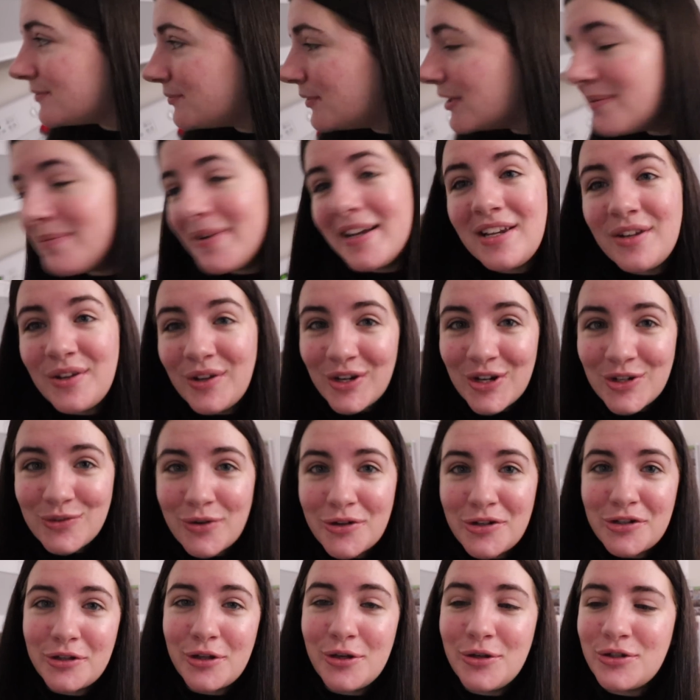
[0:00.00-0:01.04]
So one of my New Year's
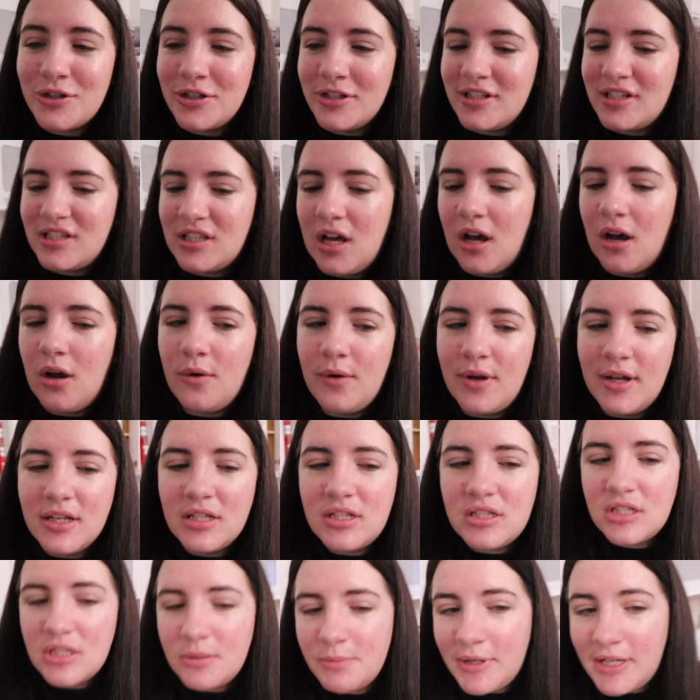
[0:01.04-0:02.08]
resolutions though
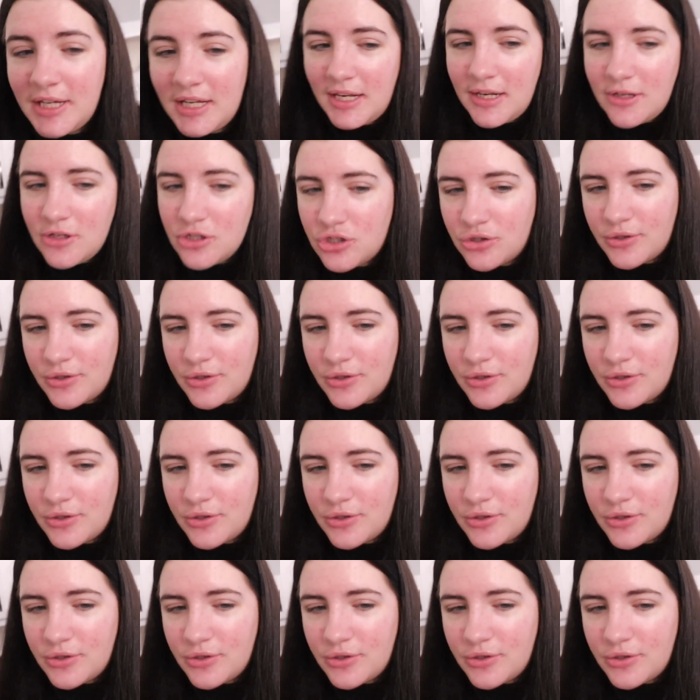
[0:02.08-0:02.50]
is to be getting